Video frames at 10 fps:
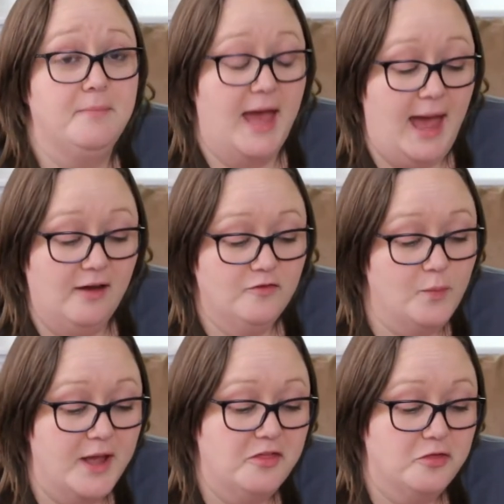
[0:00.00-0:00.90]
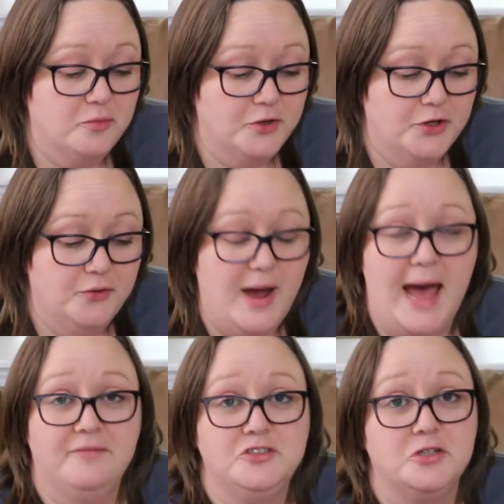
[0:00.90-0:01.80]
halfway through,
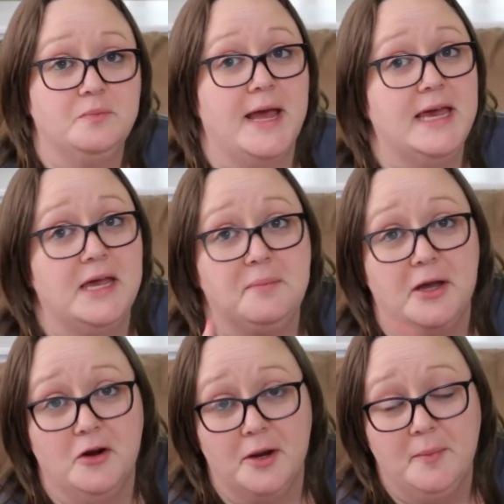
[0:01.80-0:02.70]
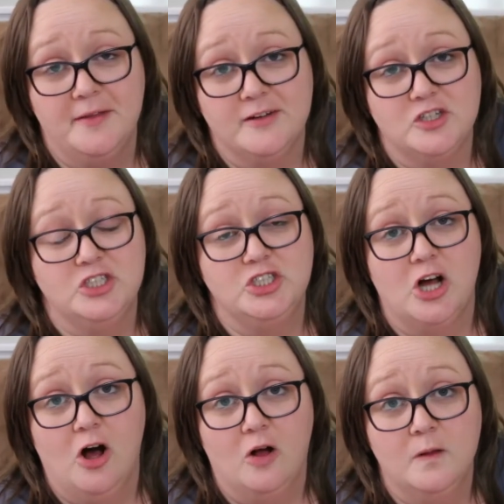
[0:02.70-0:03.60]
after making my grandmother a
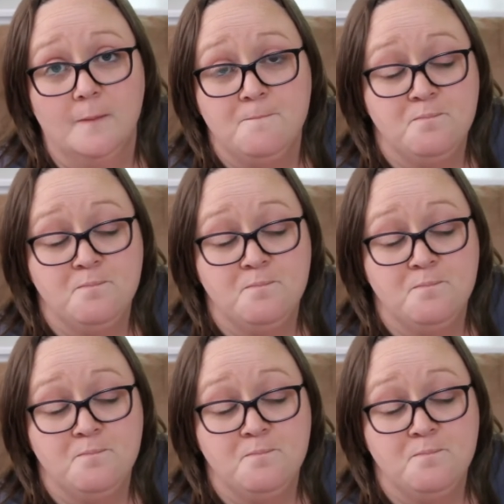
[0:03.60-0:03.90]
shawl